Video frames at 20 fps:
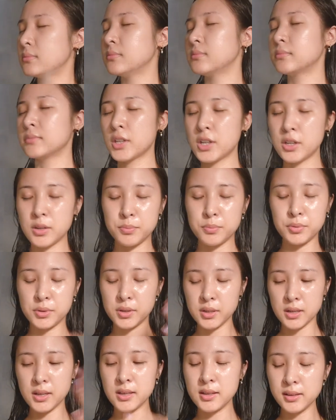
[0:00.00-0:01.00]
I'm gonna put
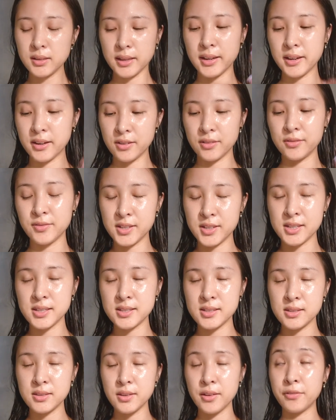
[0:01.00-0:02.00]
another layer of
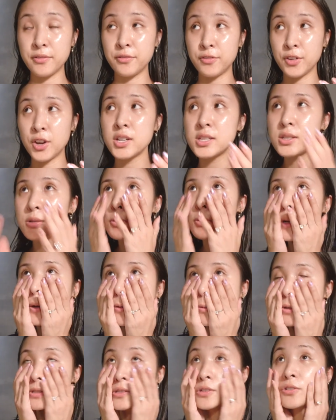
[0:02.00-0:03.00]
this. The first
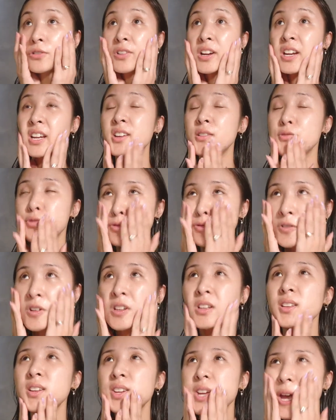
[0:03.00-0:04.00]
one was already
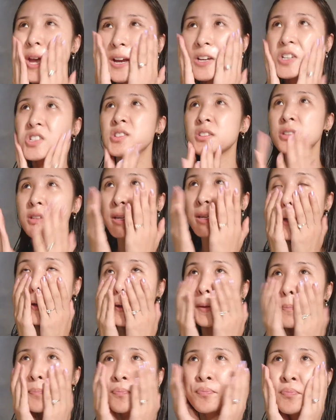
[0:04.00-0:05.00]
really
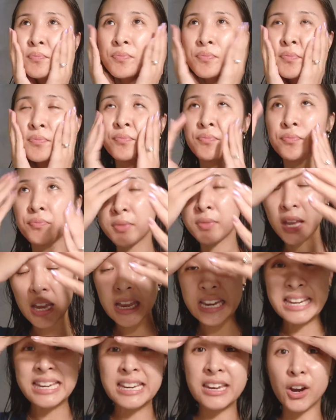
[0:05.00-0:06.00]
actually
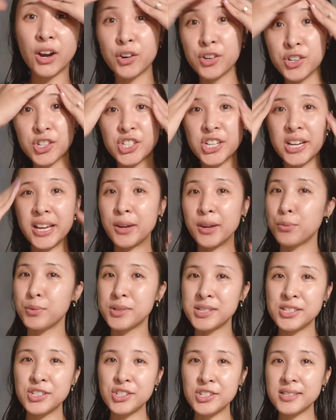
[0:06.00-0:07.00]
nourishing. It
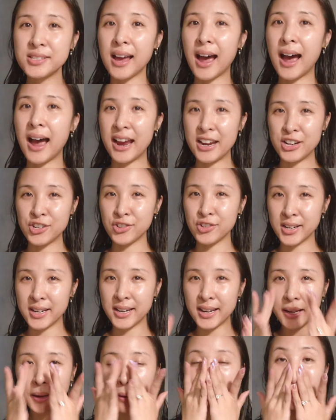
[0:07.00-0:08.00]
wasn't just
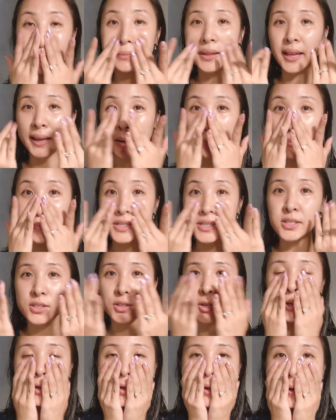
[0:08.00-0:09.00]
hydrating like a mist
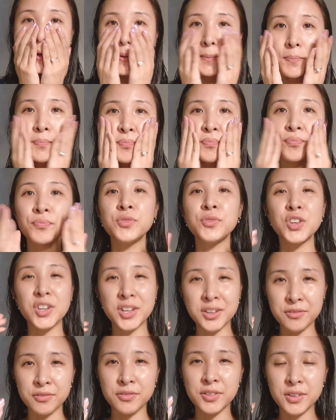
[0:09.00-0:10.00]
toner. You
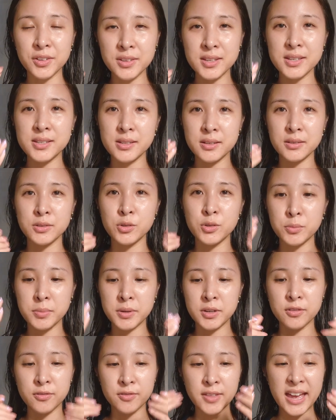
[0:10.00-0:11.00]
can feel there's a little
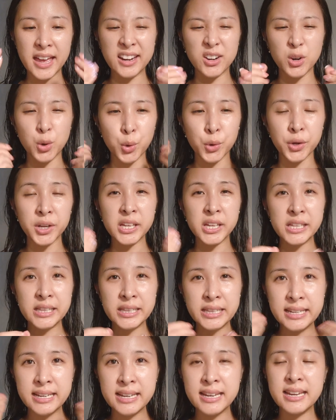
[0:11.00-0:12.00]
bit of that
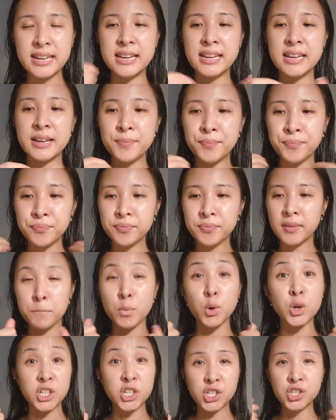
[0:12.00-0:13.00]
oily,
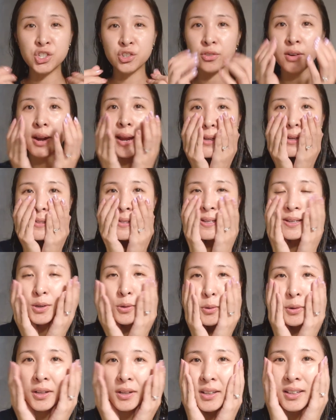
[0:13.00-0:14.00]
moisturizing
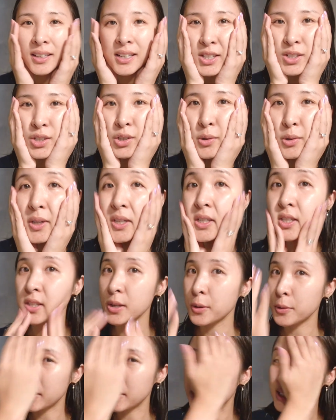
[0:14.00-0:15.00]
quality to it,
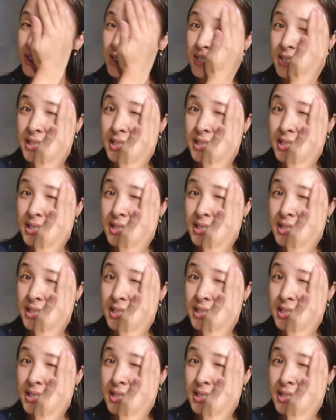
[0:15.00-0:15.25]
so it